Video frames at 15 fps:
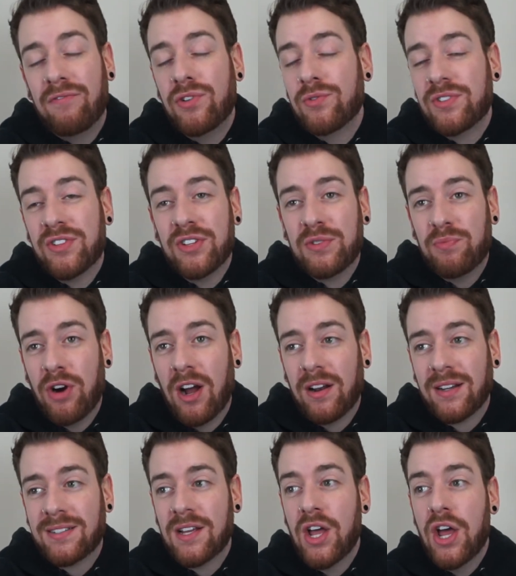used this
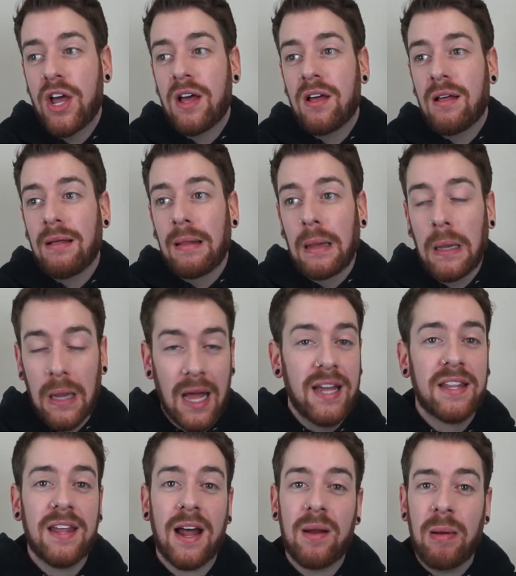product like
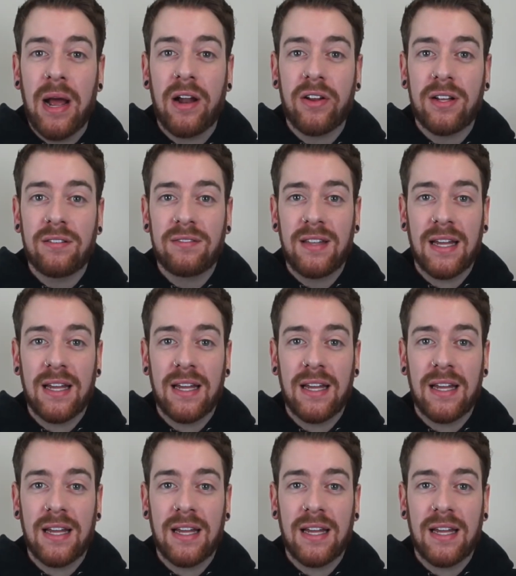that about it.